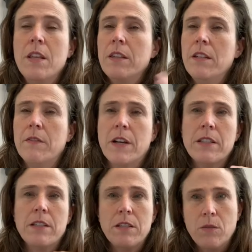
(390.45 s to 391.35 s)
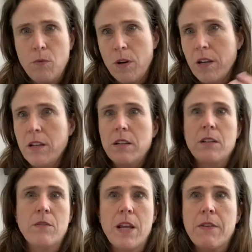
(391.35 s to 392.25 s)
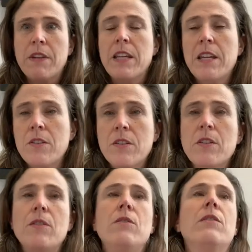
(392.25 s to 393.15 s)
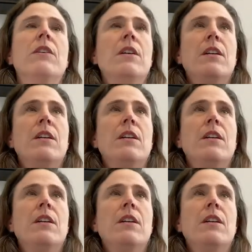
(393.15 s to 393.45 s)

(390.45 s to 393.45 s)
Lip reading: the device is still working, you don't have any issues.